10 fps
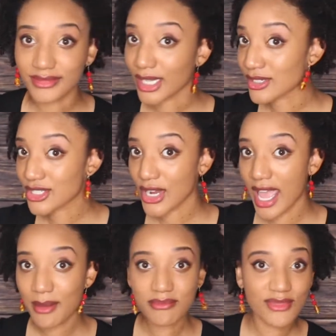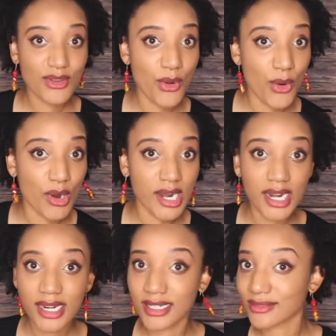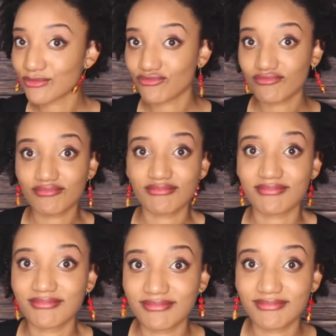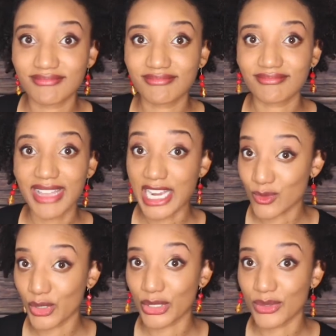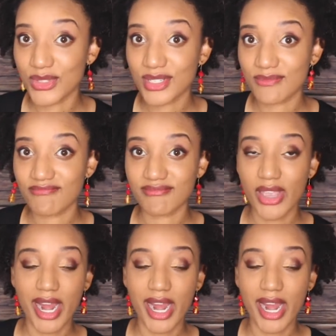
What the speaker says: thirst trap or actual news. All